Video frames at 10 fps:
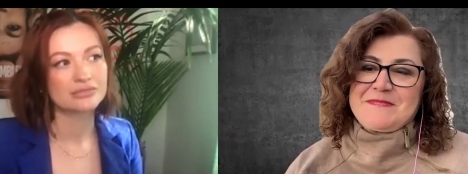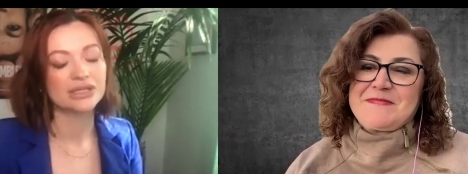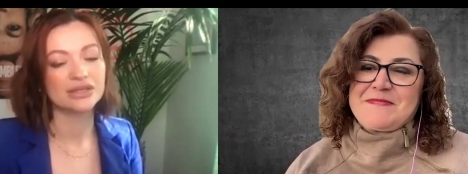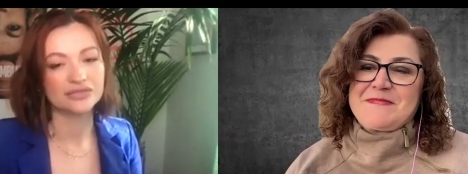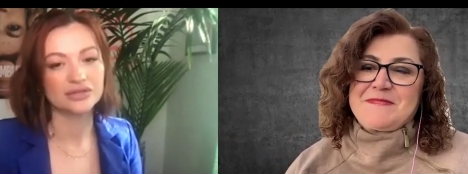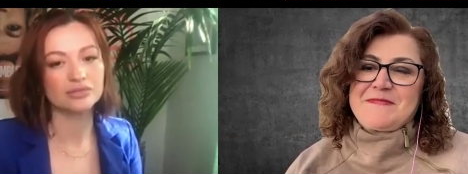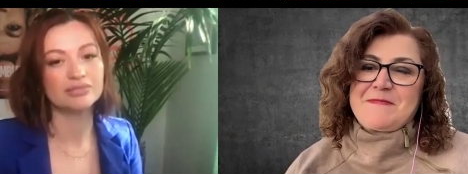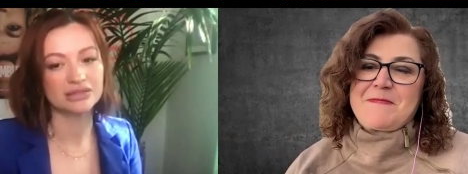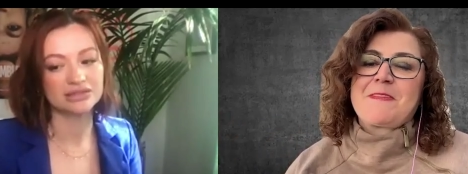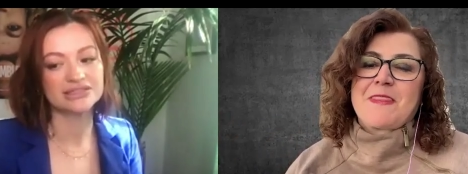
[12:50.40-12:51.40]
Speaker 1: if you
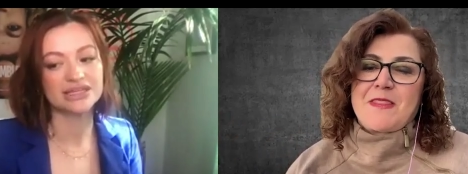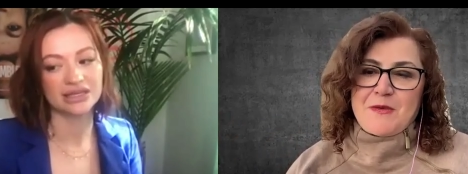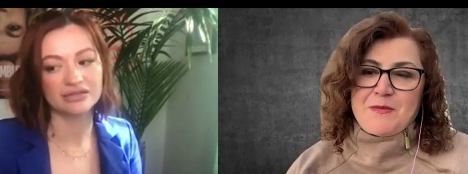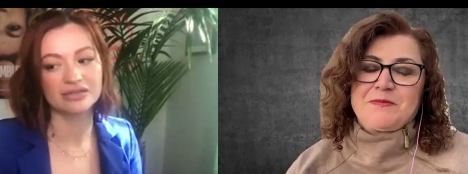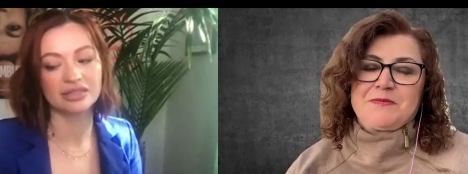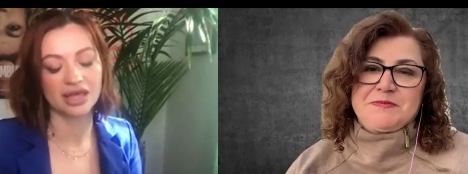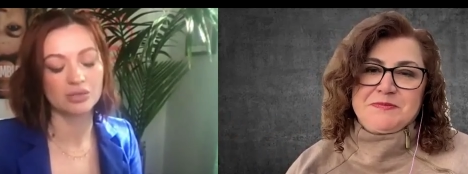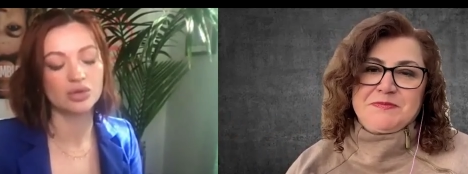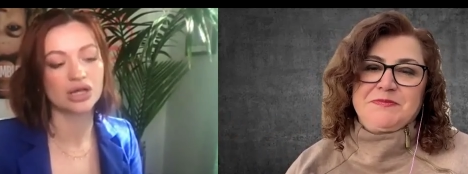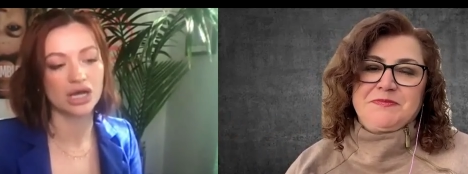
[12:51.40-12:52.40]
build it, they
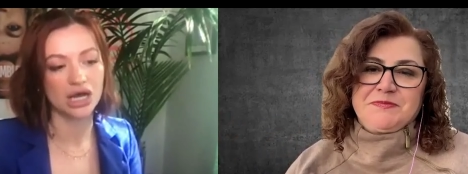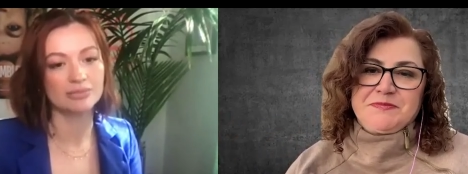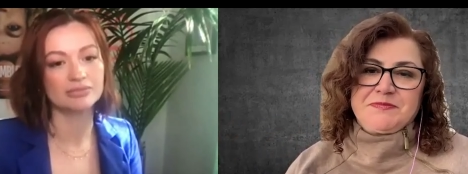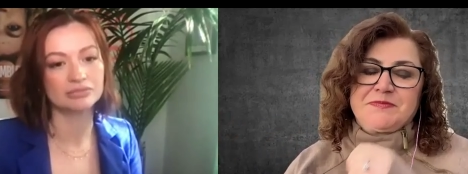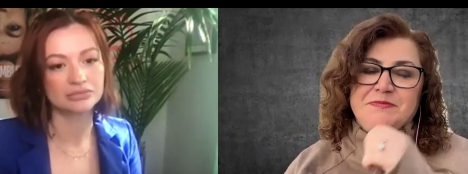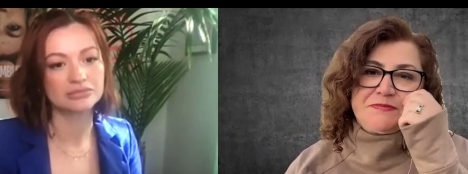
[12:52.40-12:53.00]
will come.